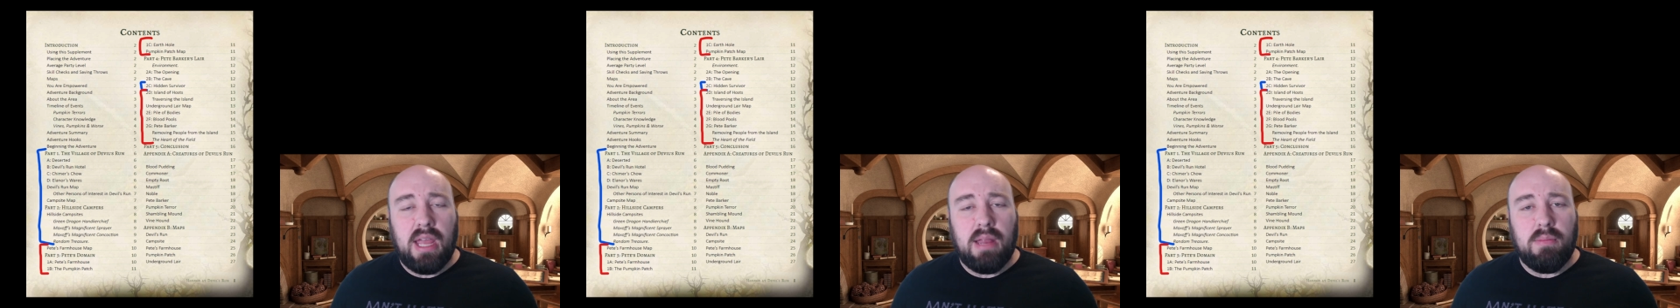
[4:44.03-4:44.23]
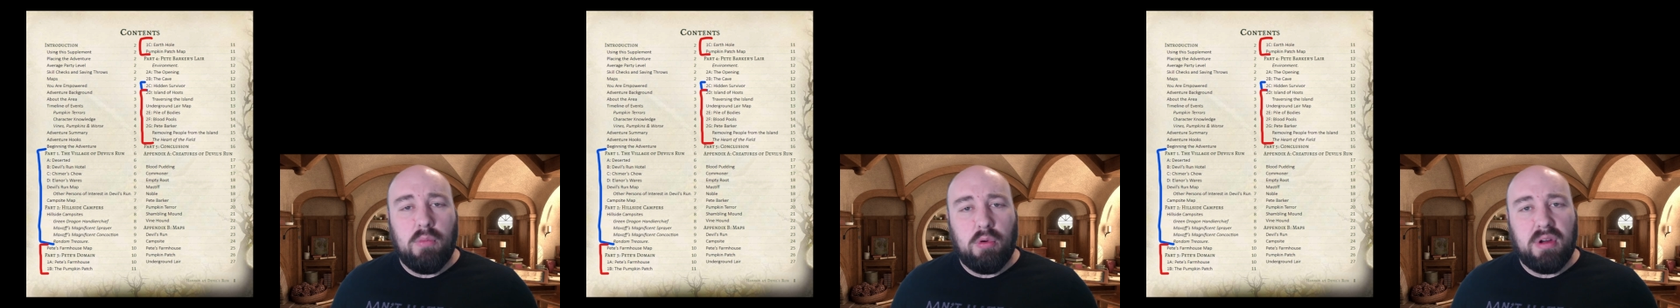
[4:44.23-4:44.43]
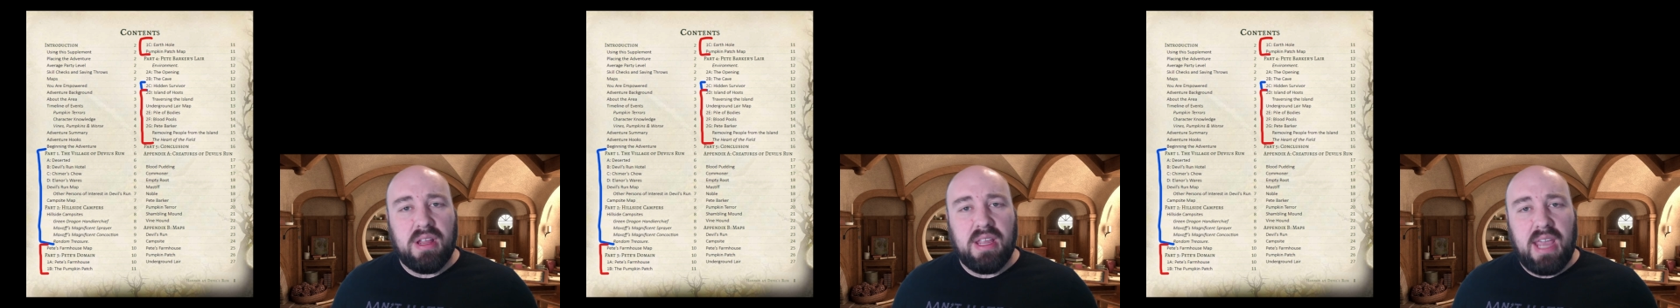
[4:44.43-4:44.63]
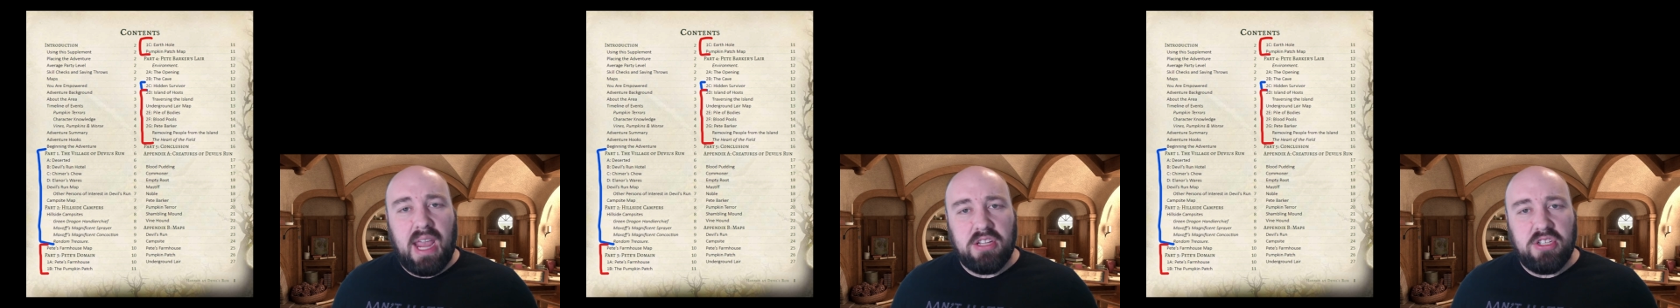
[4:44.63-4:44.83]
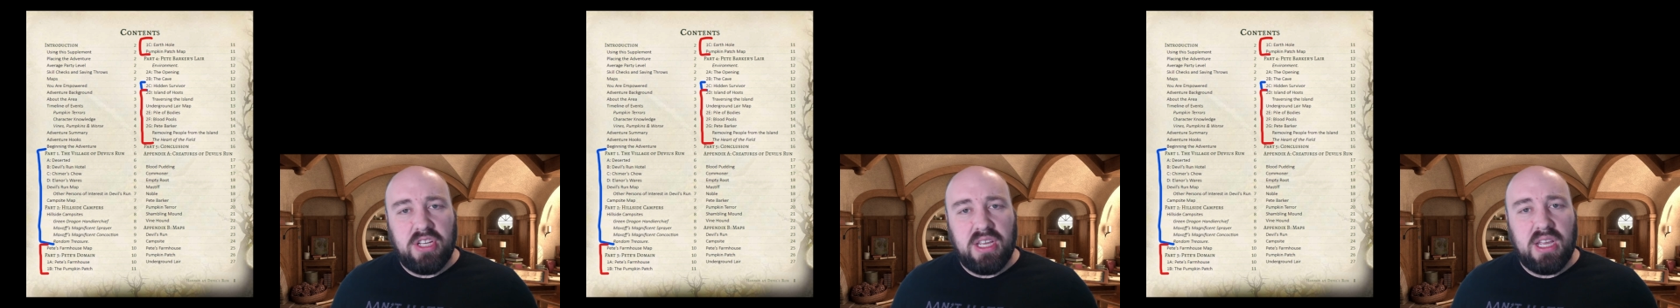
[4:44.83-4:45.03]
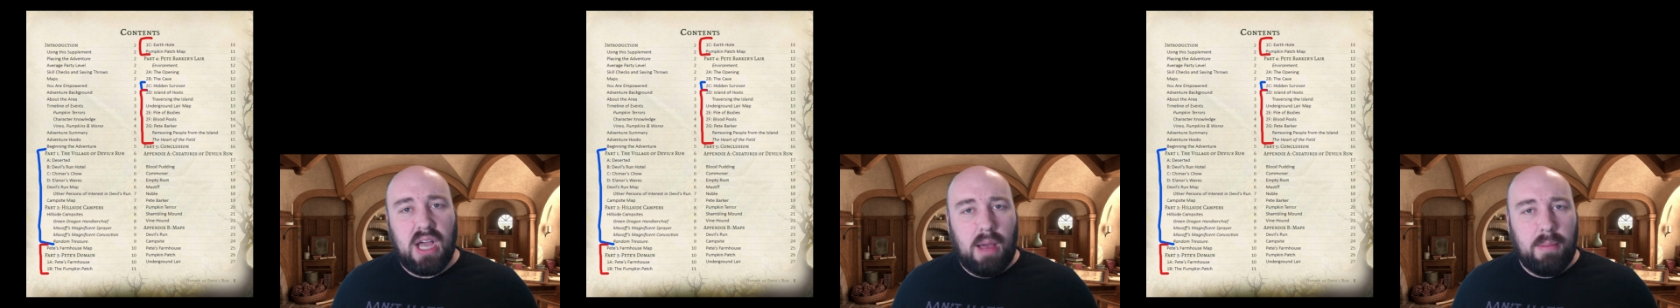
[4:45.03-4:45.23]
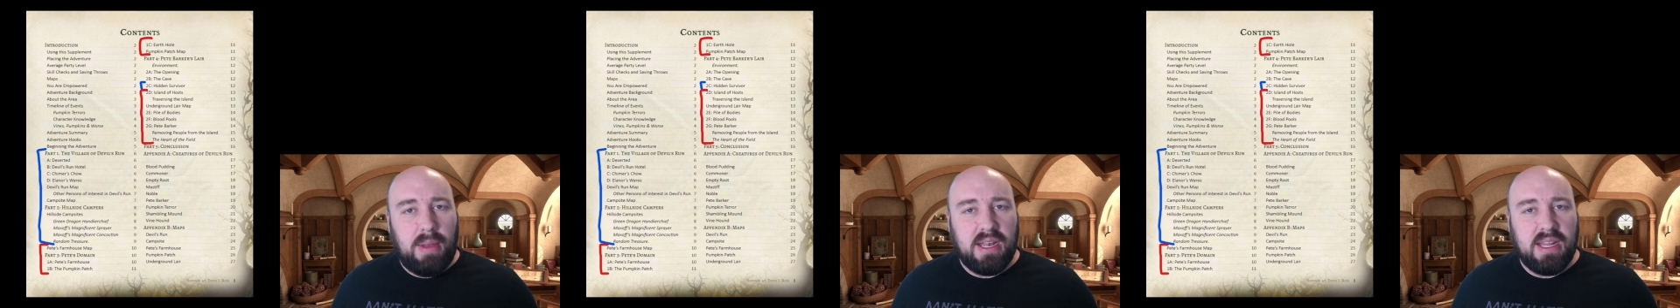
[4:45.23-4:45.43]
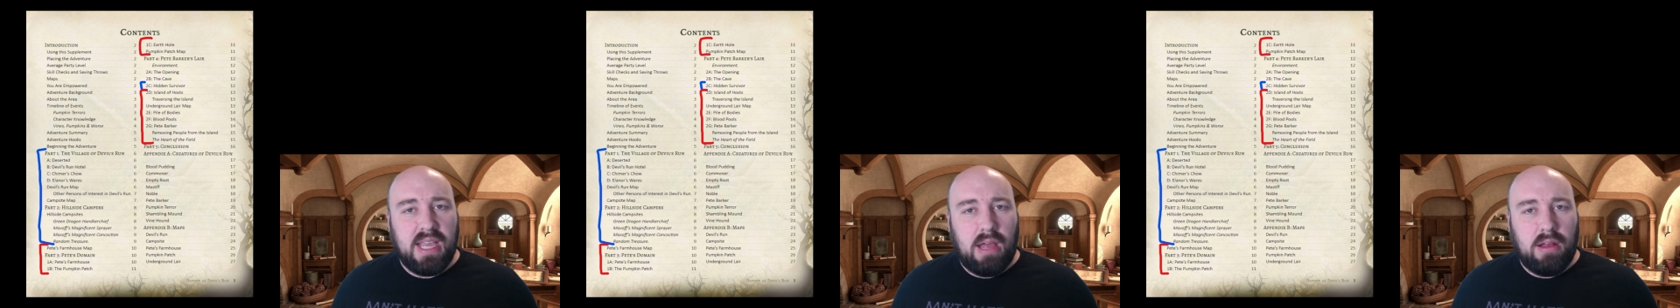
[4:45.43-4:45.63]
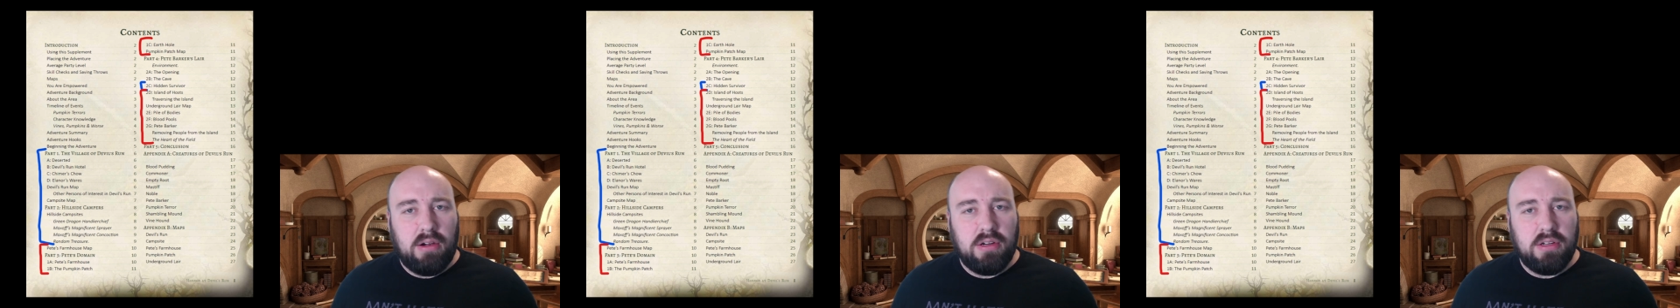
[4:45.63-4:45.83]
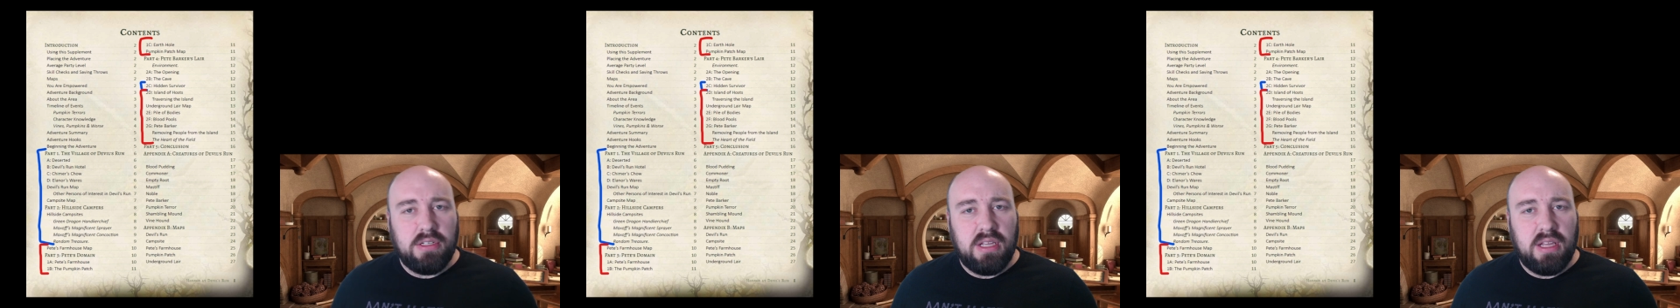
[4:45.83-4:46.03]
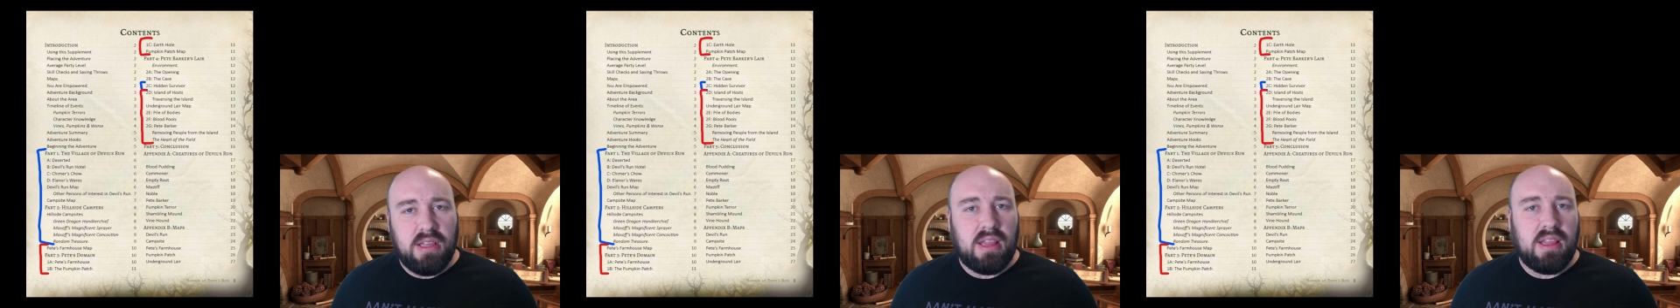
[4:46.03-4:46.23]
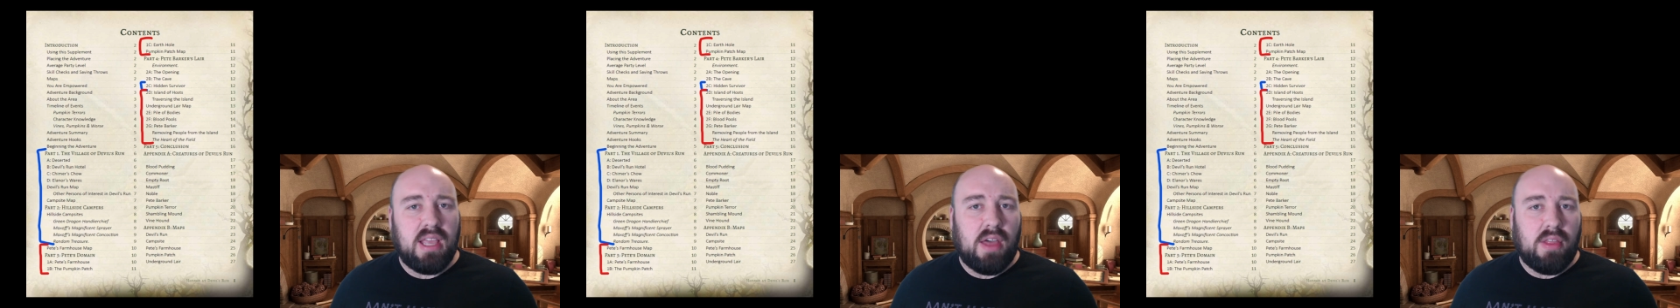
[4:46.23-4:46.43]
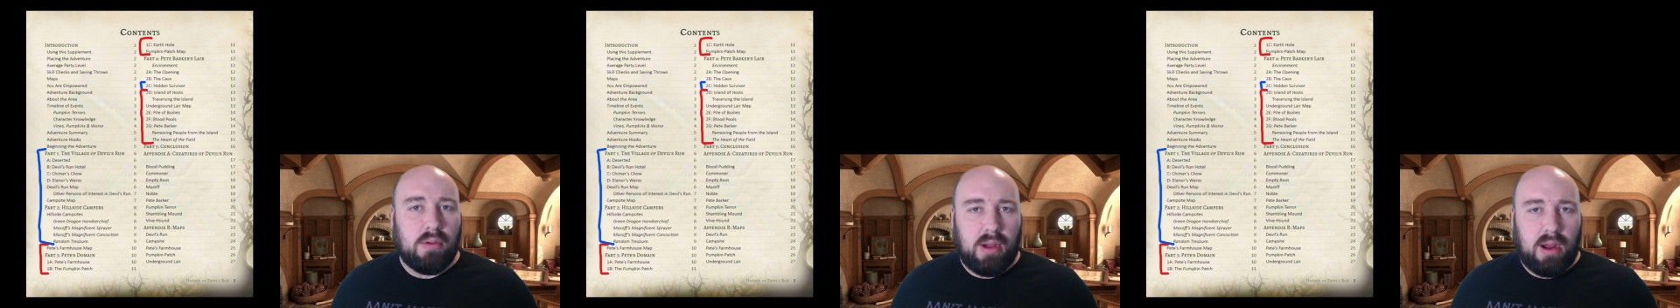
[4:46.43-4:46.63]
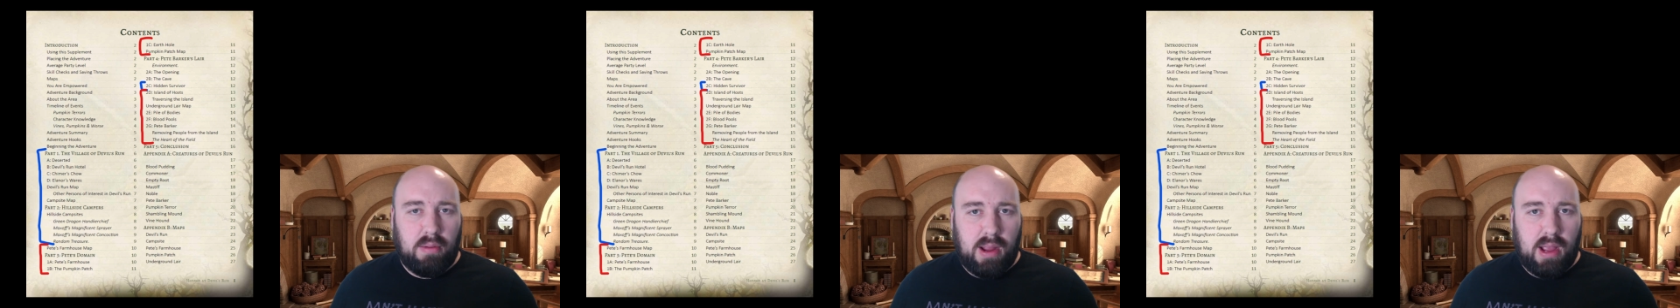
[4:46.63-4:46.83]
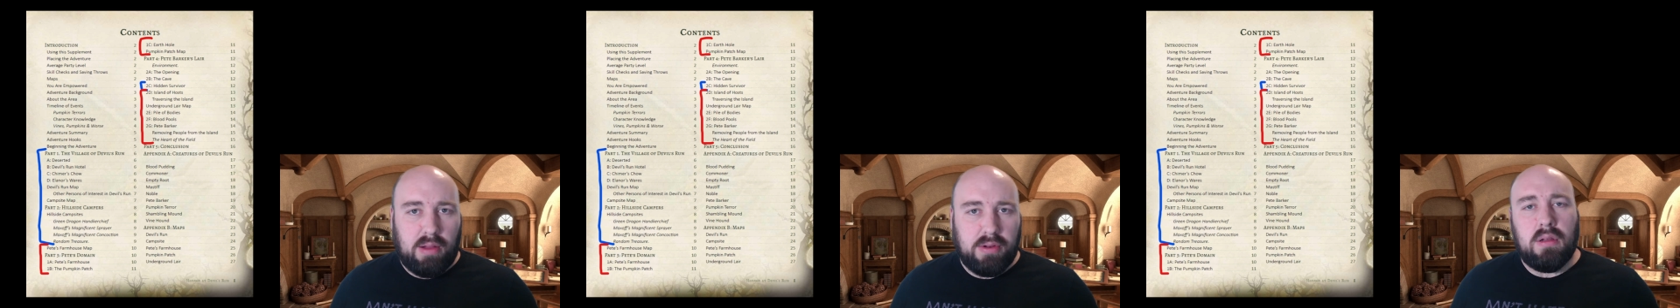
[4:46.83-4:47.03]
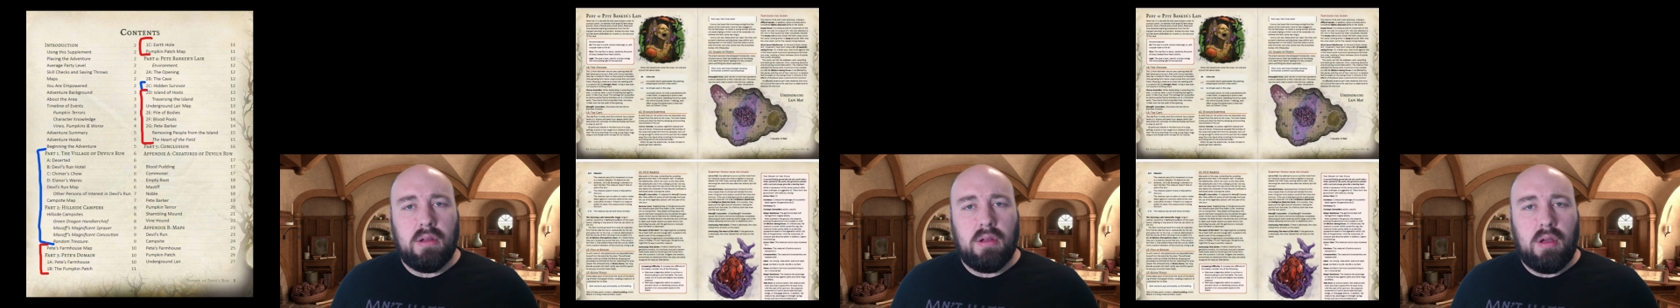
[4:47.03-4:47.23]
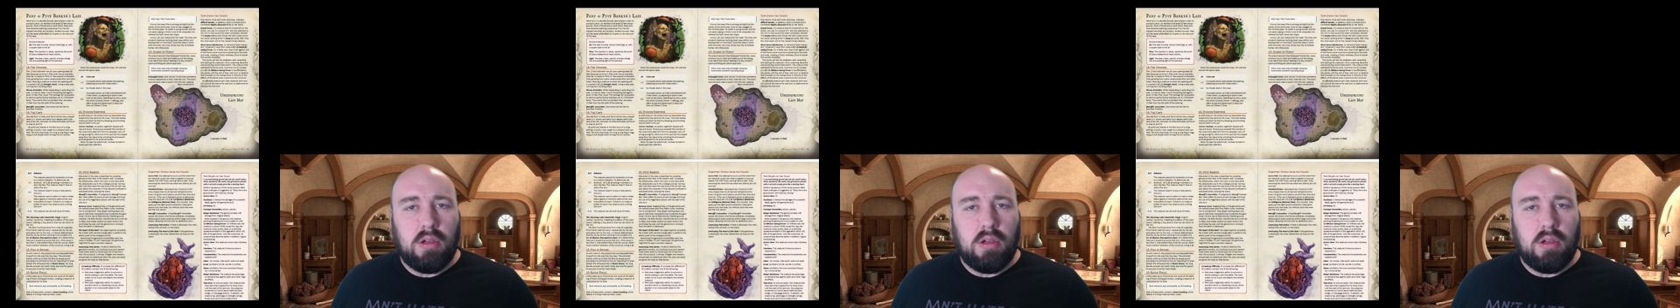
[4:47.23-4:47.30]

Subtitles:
and more engaging combat encounters than the other way around.